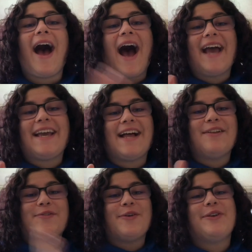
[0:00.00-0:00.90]
Hi
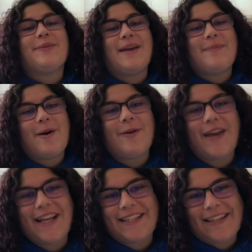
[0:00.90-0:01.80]
California Rainbow,
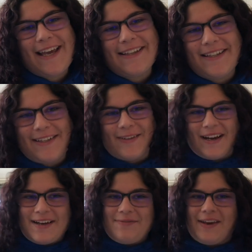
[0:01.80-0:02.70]
it's Caitlyn,
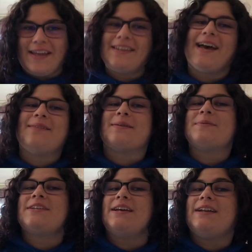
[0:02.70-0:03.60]
Grand Faith, and
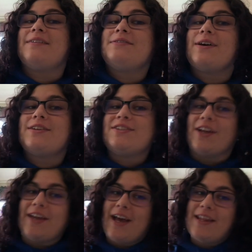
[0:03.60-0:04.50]
representative to
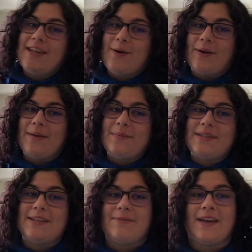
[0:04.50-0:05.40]
Australia and the Orient
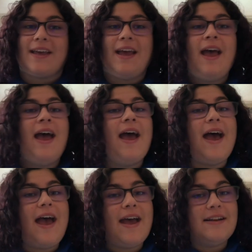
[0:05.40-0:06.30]
Pacific,
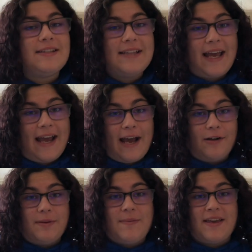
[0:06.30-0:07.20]
and today I
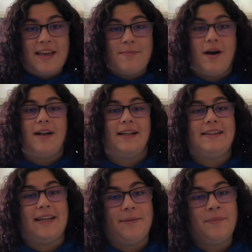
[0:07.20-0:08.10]
will be making
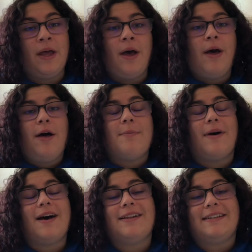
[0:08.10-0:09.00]
majarete.
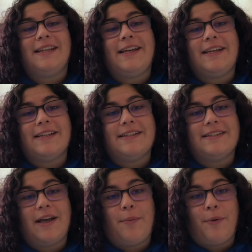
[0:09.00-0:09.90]
Majarete
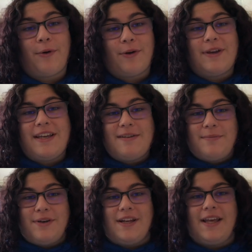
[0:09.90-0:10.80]
is a Puerto Rican
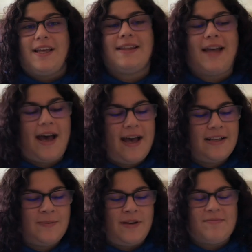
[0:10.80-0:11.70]
pudding
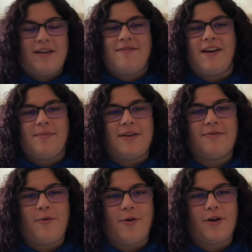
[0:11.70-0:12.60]
that's been in my family
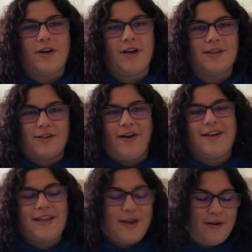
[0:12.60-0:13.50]
for as long
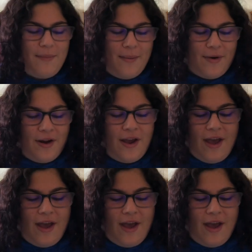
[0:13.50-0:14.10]
as I can remember,